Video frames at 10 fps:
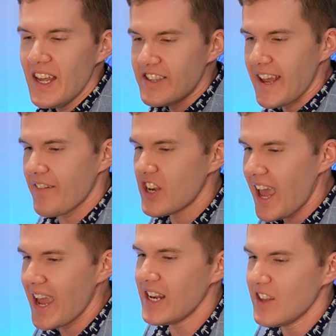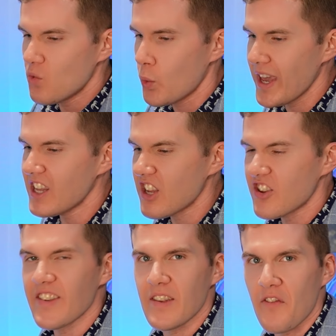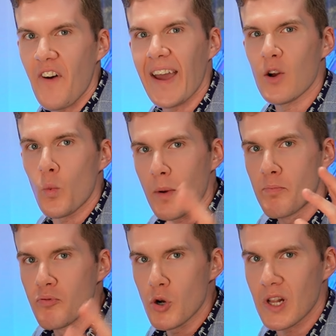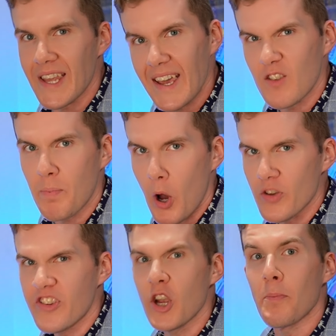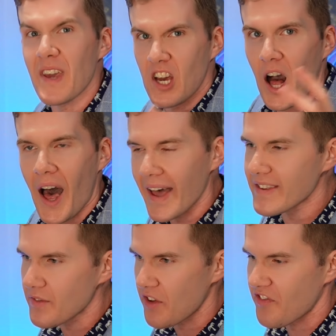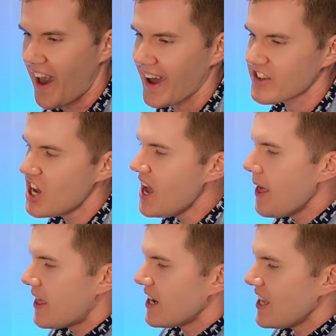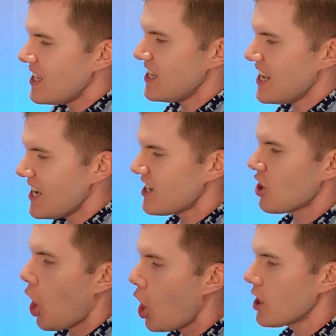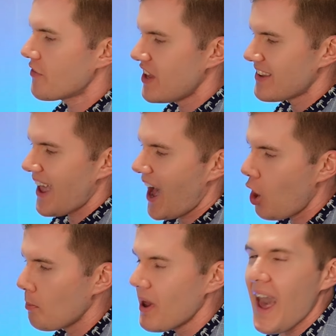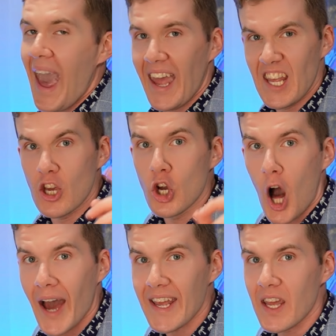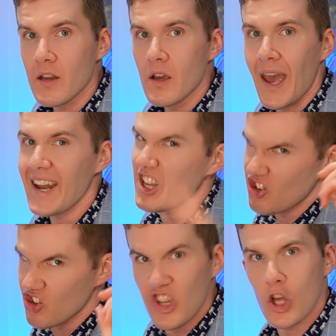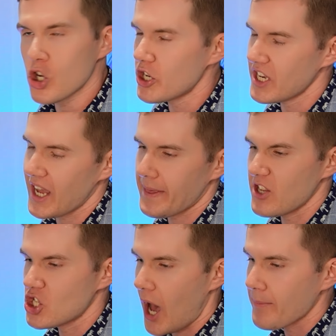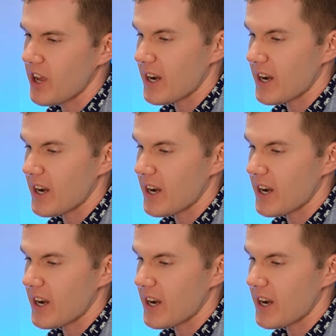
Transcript: Devin Haney's weaknesses as a fighter were brutally exposed here because of the fact that he needed all of this help, and he got it, and he still couldn't get the job done.